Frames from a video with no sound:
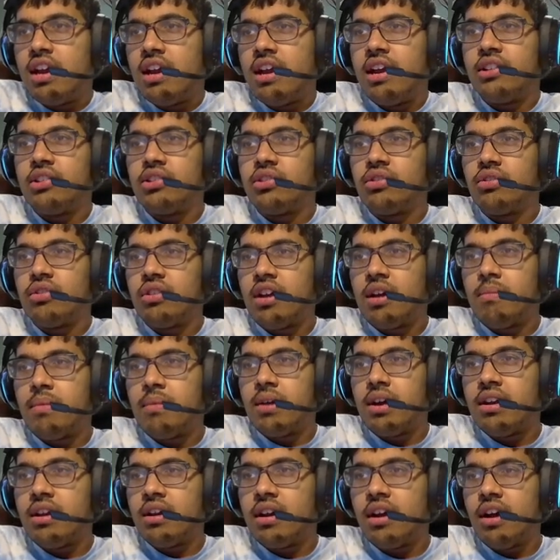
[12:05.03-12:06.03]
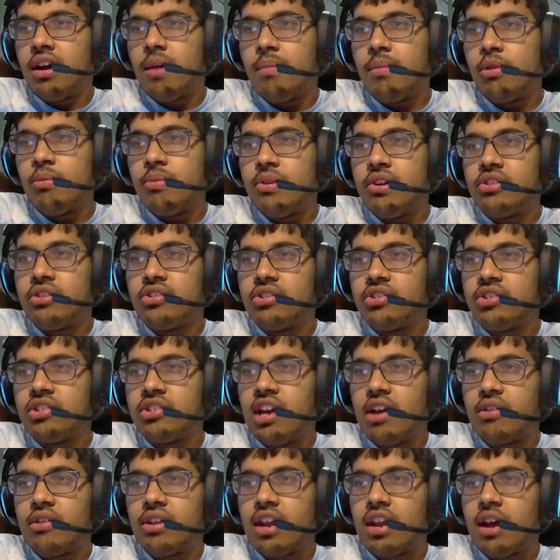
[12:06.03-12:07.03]
And so, yeah, man, um, it'll be interesting to
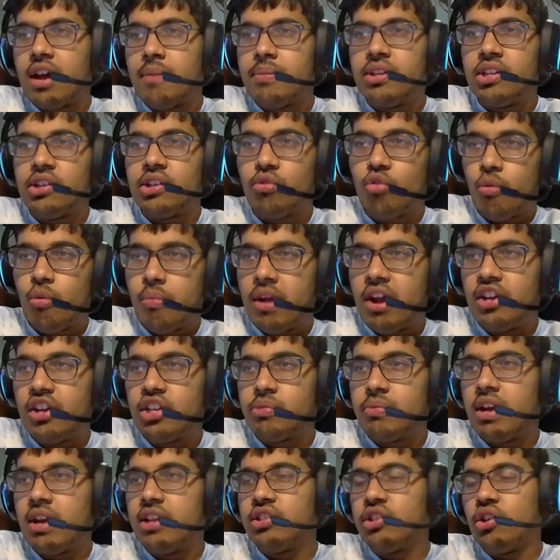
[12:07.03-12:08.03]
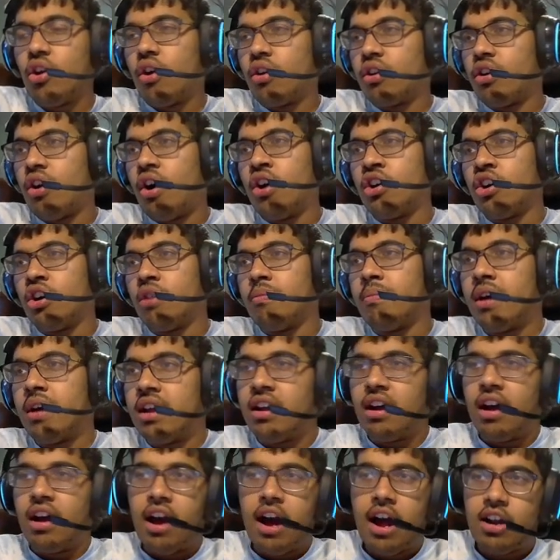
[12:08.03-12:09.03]
see how that happens. The Group H, man, DR Congo,
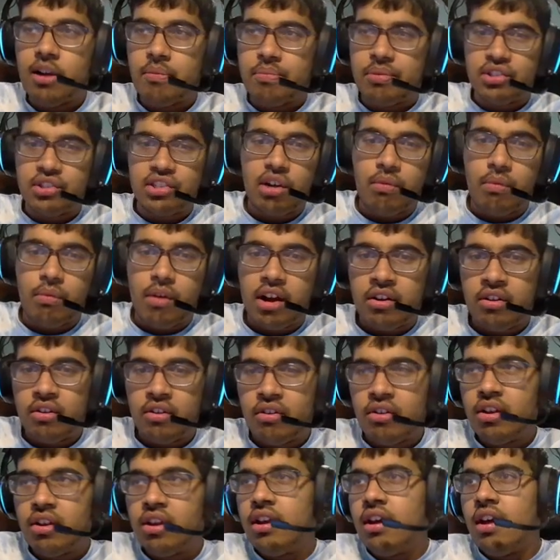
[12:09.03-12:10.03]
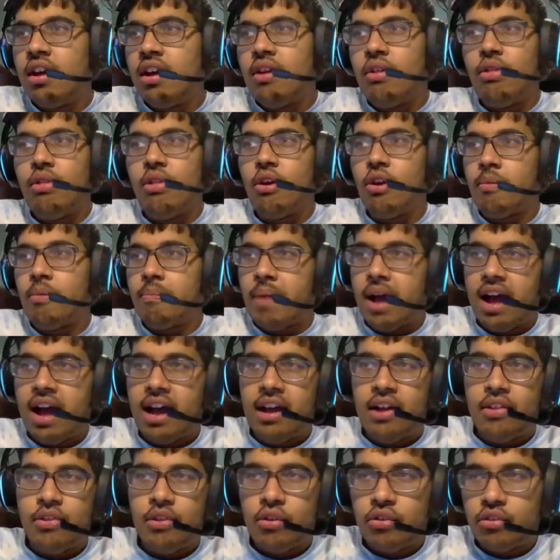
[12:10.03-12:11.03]
man, 100% record. They're
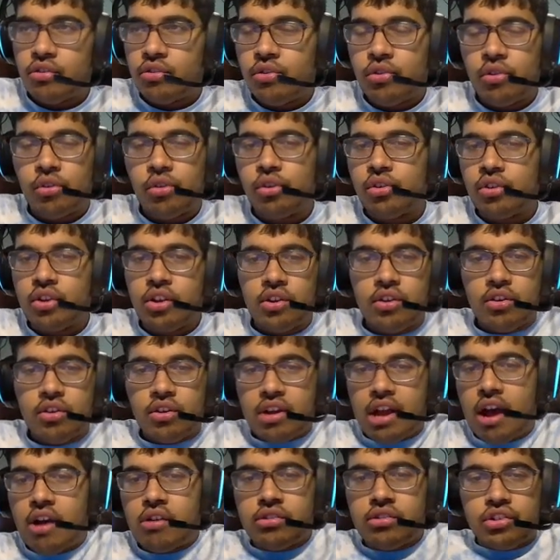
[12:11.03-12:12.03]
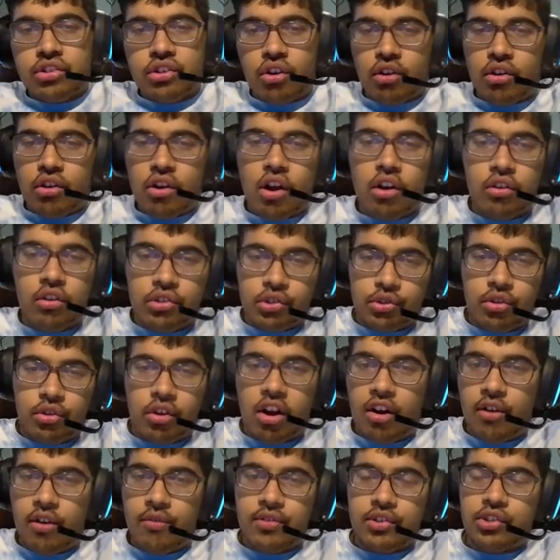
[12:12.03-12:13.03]
bad. Uh, they're, they're looking good now. DR Congo is
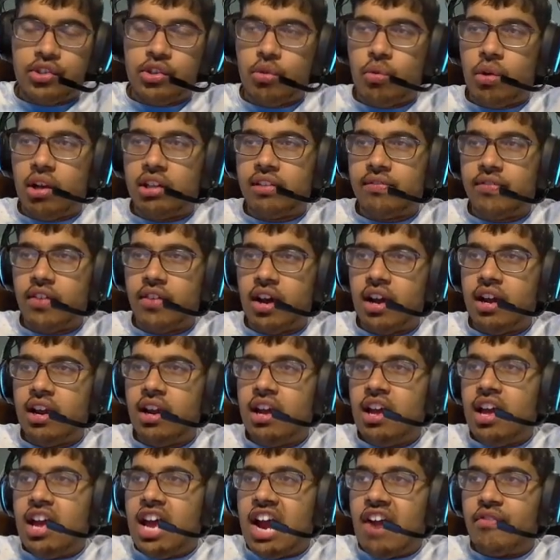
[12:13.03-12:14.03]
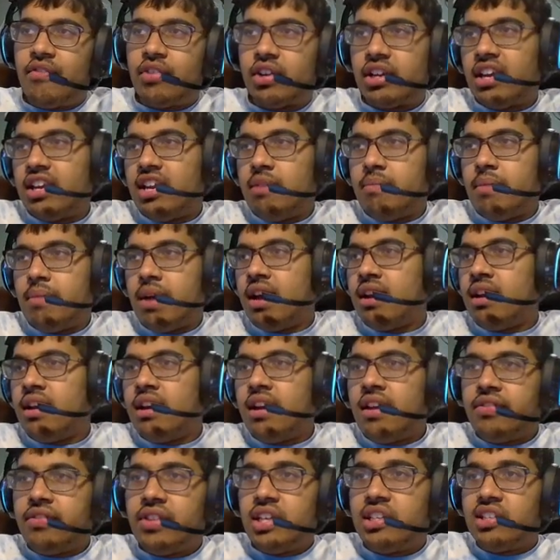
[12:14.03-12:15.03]
obviously qualified. And for Guinea, man,
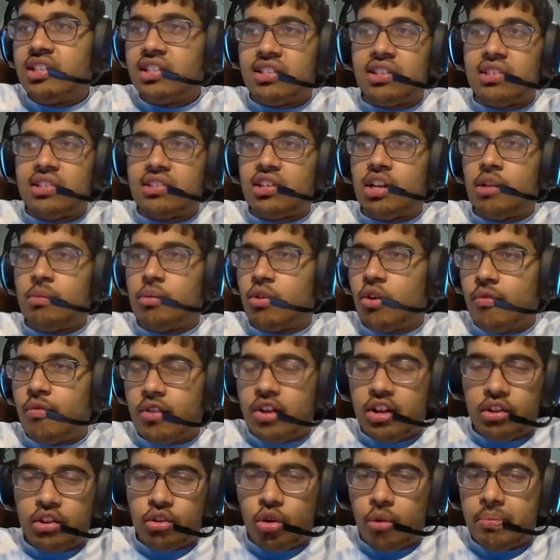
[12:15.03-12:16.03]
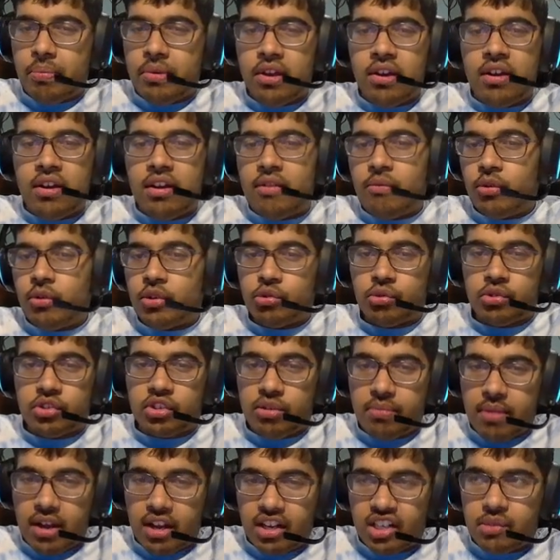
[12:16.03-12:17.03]
they did the double over Ethiopia, which was
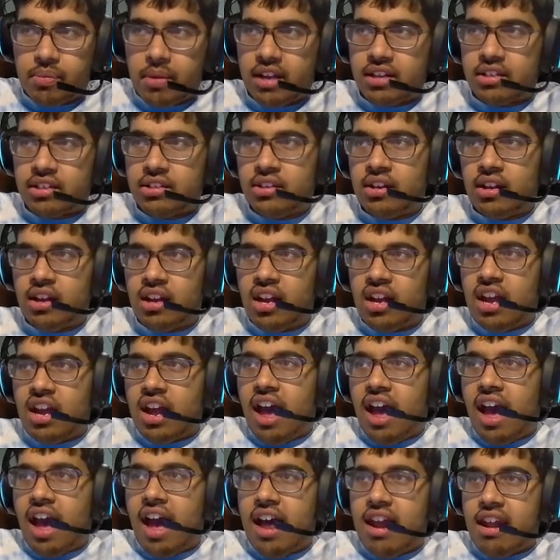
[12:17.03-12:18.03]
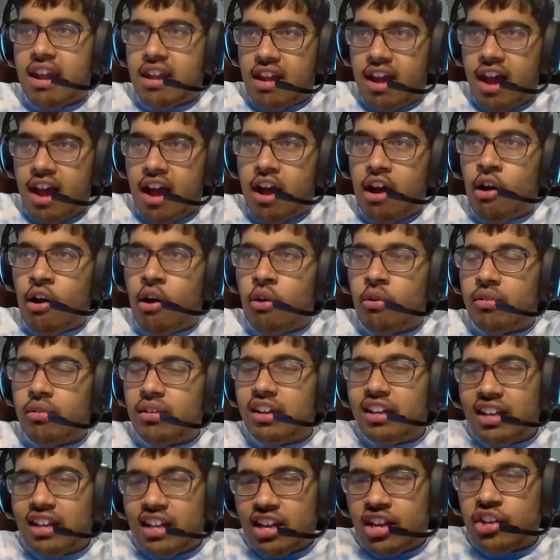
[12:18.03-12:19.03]
to be expected. And now
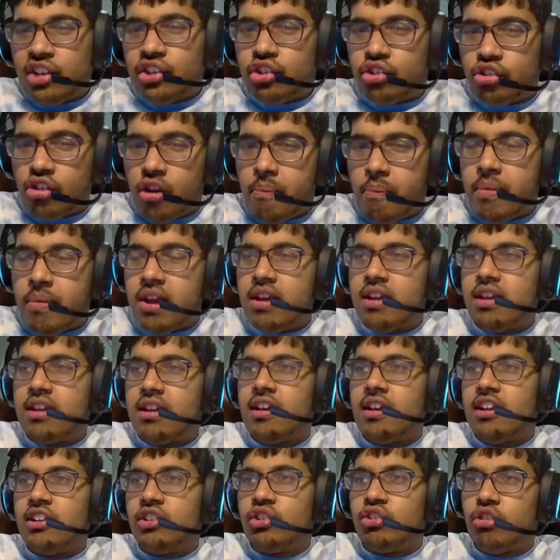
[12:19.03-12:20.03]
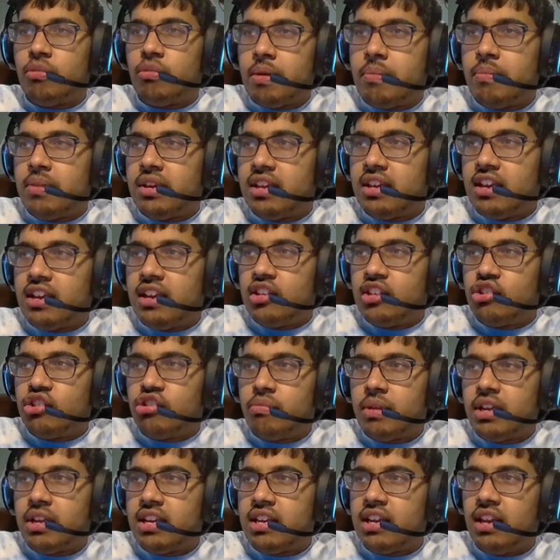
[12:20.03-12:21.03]
it should be it should be it
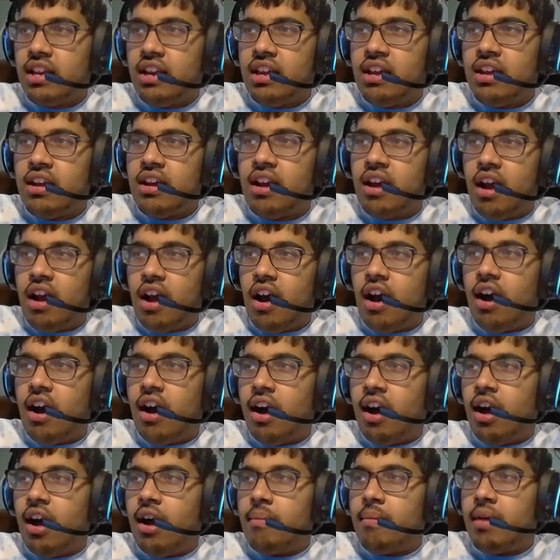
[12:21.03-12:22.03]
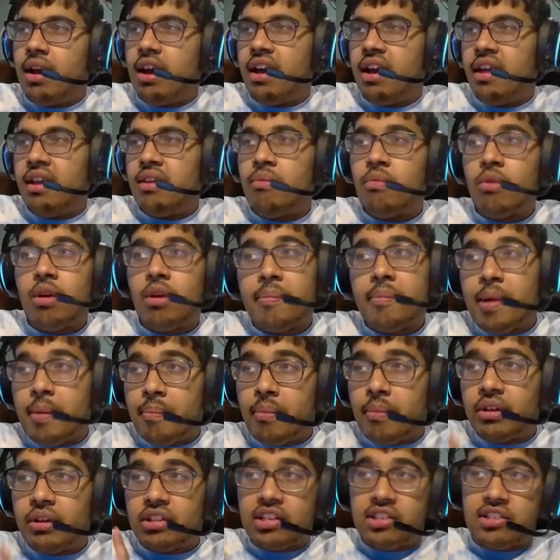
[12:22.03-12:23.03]
should be Guinea um, and remember,
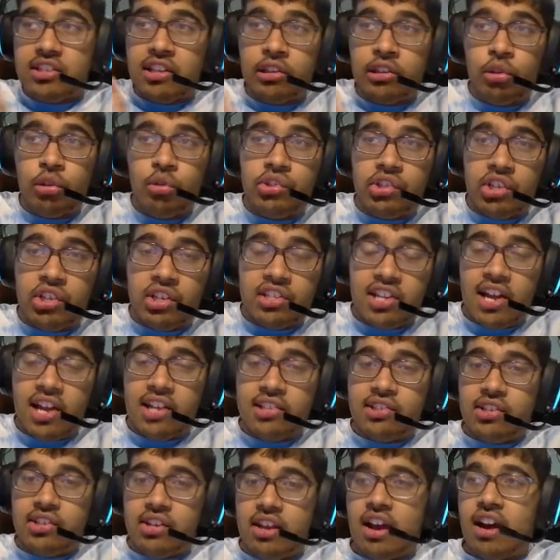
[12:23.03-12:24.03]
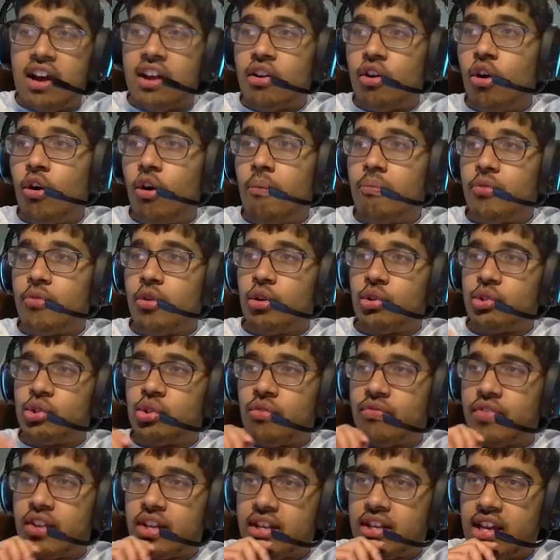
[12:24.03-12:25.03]
but they did lose to Tanzania at home though.
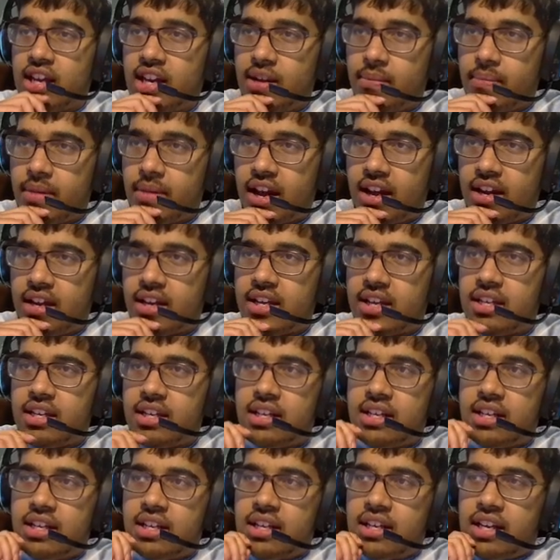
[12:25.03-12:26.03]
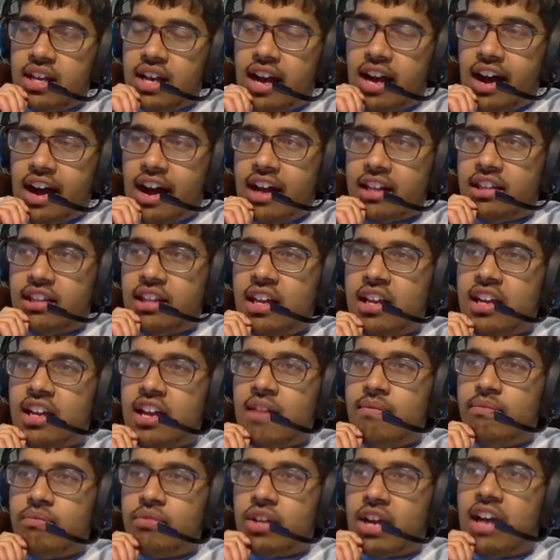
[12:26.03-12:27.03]
So for Guinea, man, I think
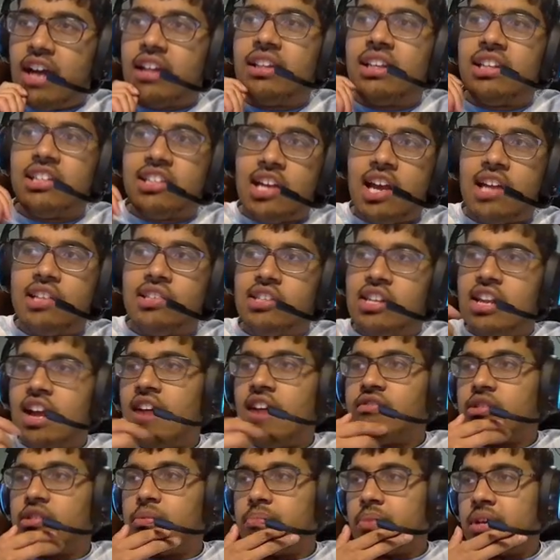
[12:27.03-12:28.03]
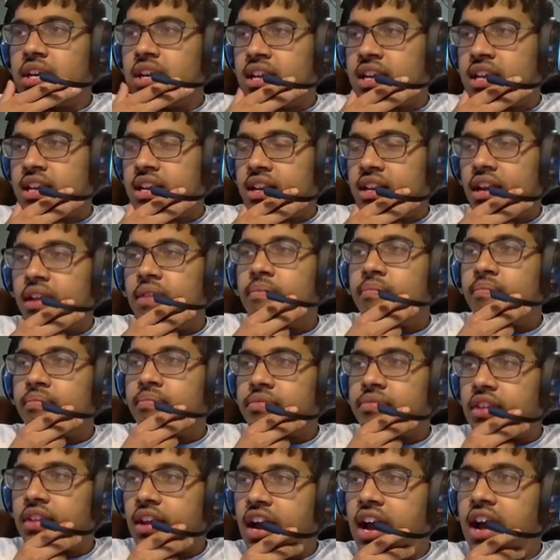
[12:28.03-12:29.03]
if I think Tanzania have to beat Guinea,
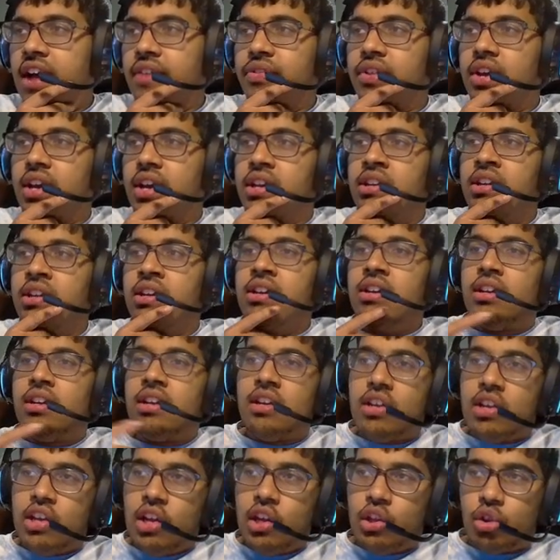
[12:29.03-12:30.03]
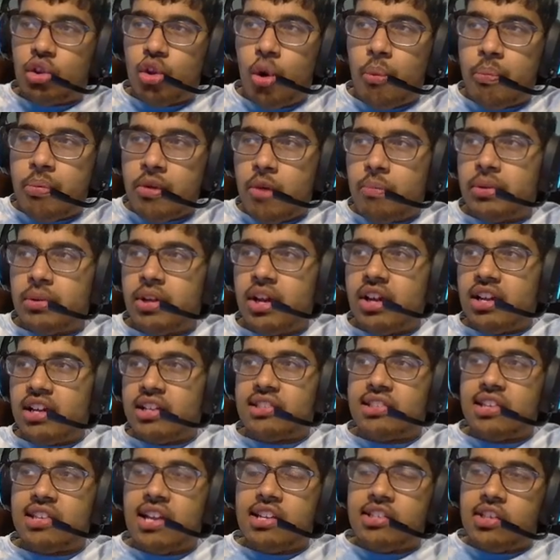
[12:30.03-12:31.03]
and then Ethiopia play
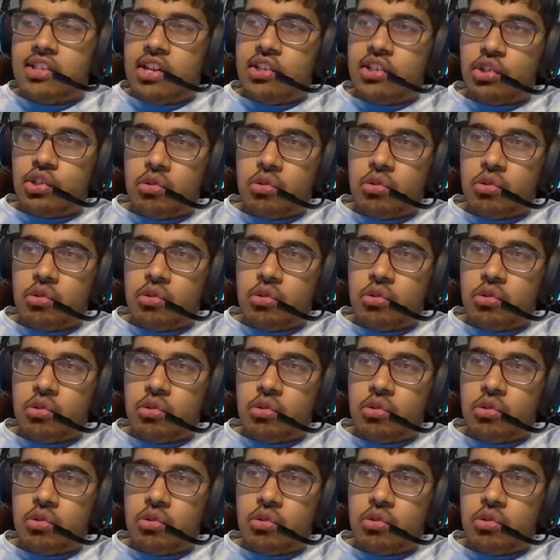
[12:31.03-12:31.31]
against Tanzania.